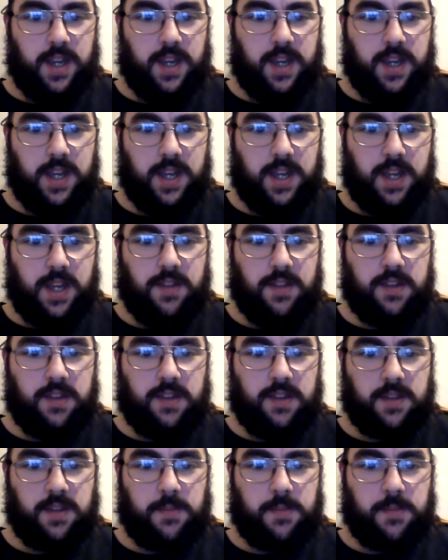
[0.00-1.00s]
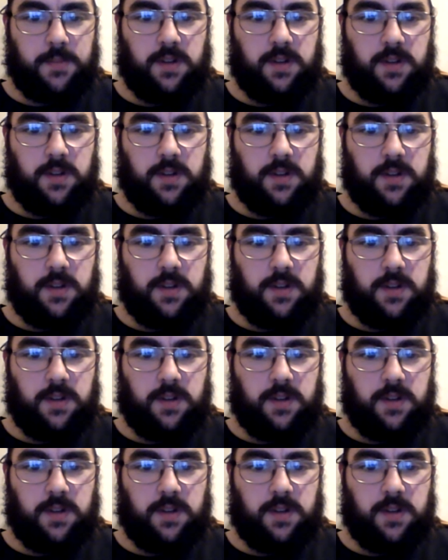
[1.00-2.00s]
end this episode as soon as the
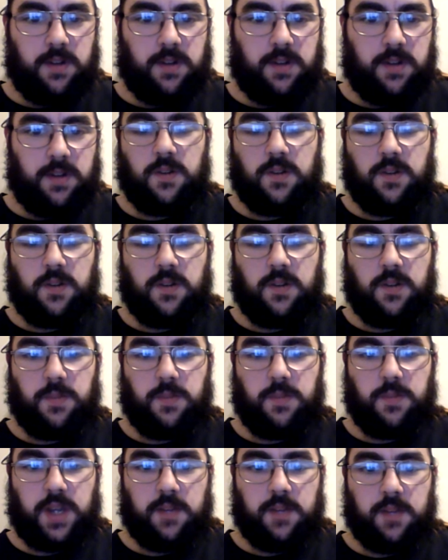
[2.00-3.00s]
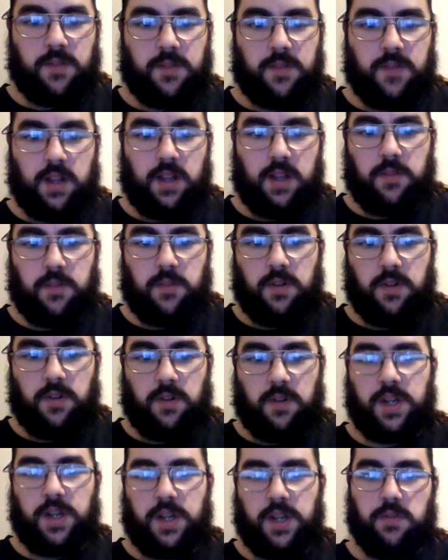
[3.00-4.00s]
other becomes available. What I
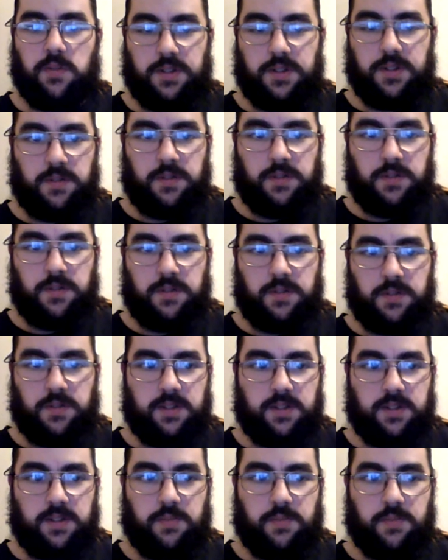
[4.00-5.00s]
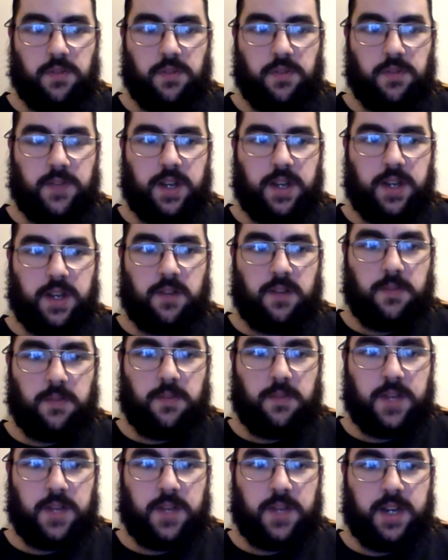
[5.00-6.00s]
will do is pull the video from
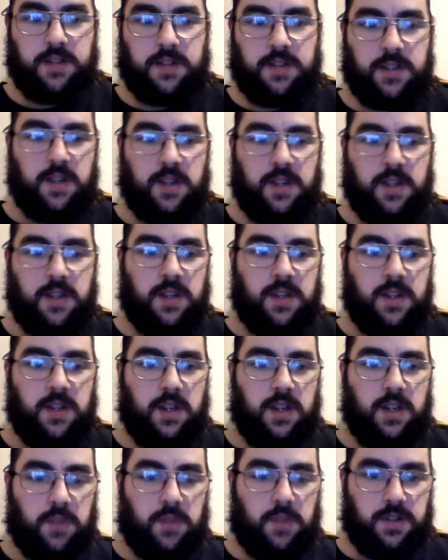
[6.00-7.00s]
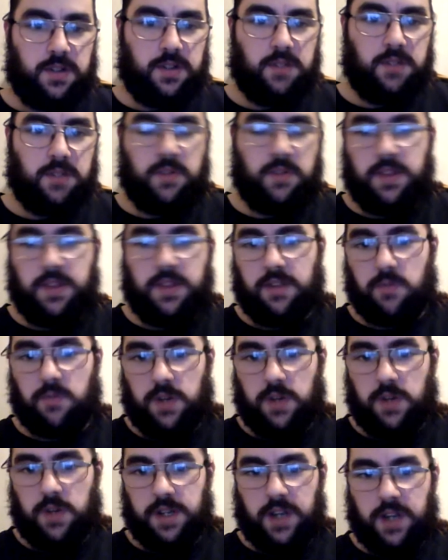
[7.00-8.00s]
that, merge it with this
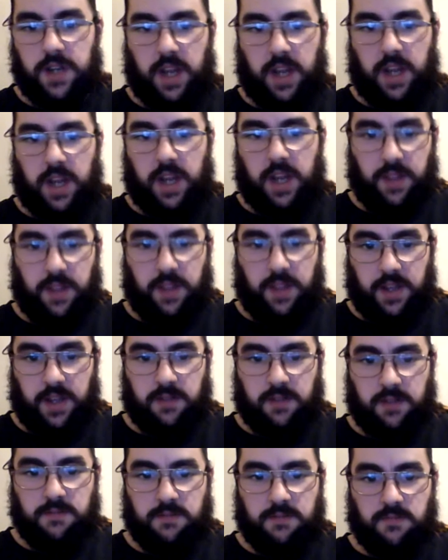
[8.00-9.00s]
one, and then